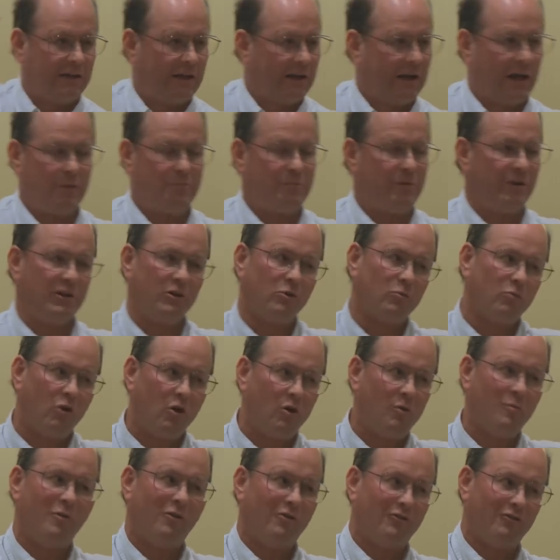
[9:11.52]
And I've been to
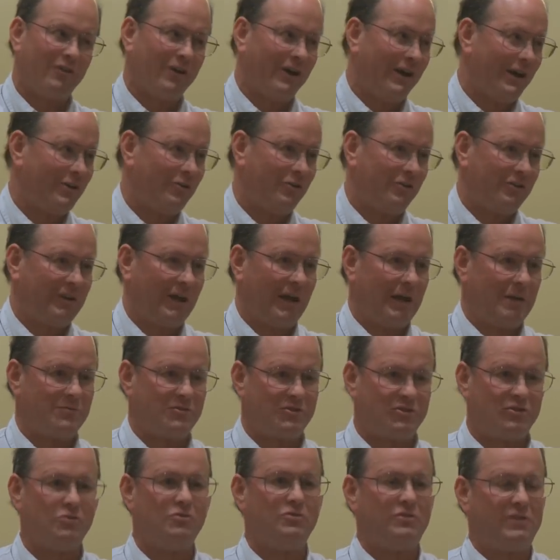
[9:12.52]
Rome over a hundred
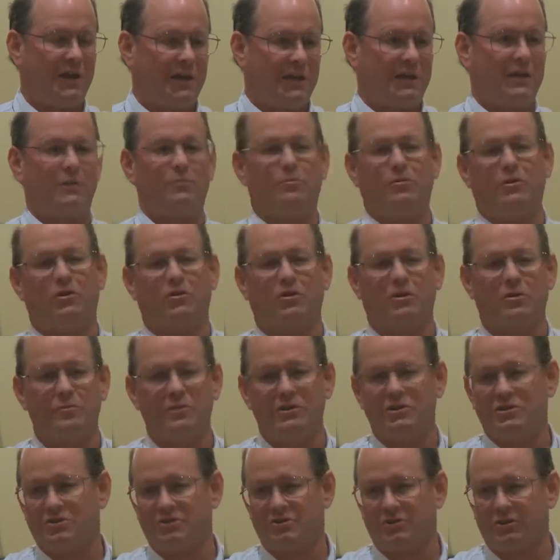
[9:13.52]
times, too, taking
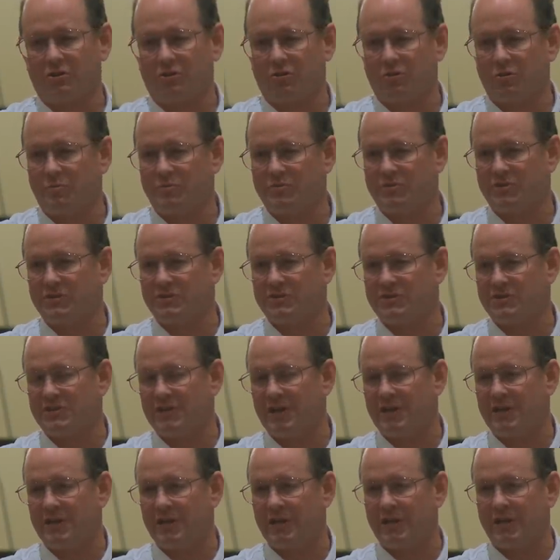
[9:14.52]
pilgrimages in groups and
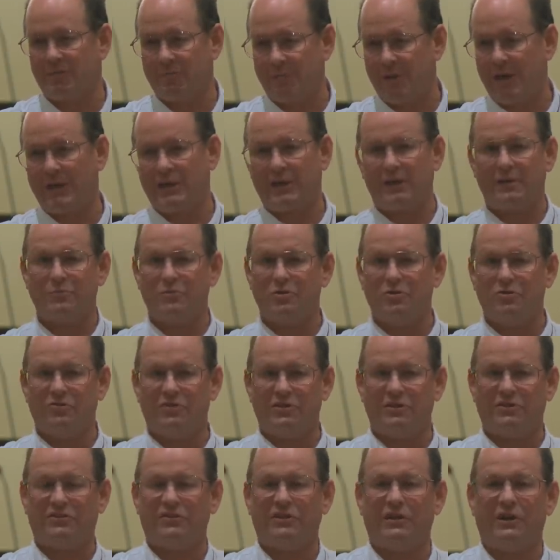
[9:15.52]
studying and making
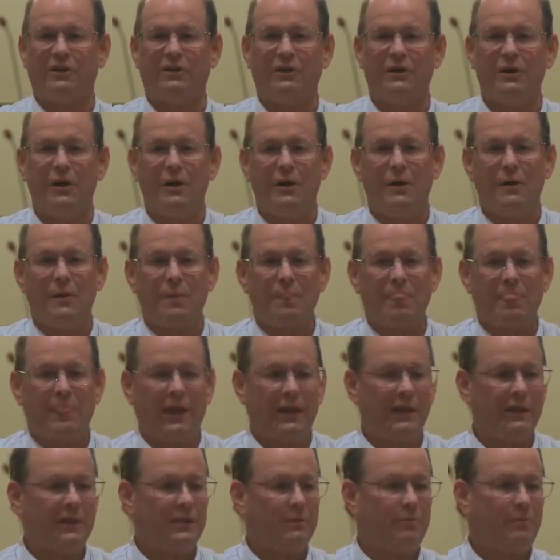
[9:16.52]
movies there.
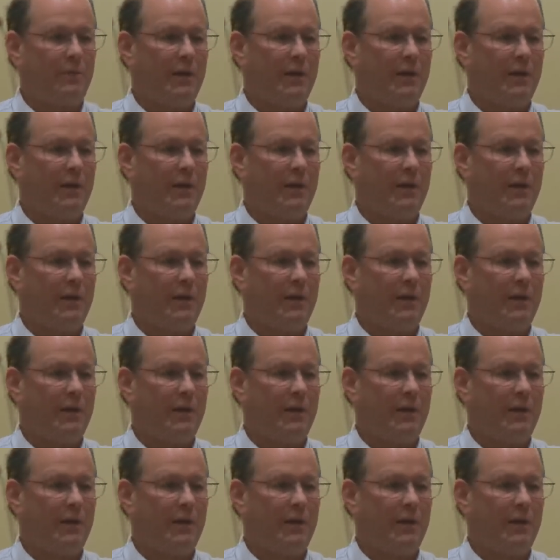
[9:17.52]
And in the